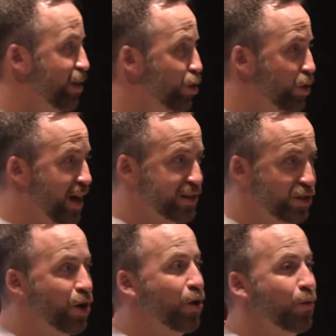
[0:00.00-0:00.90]
You guys
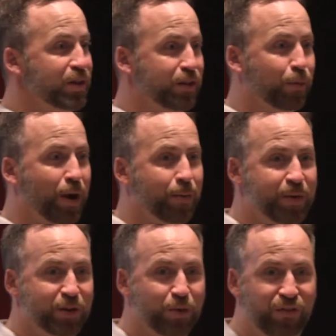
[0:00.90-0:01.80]
know what the problem
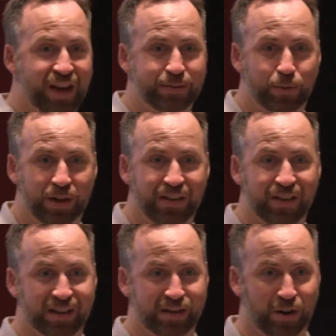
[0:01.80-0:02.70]
is with Facebook
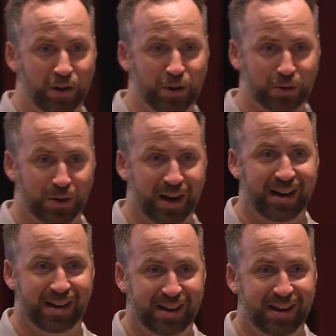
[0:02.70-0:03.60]
giving us our news, right?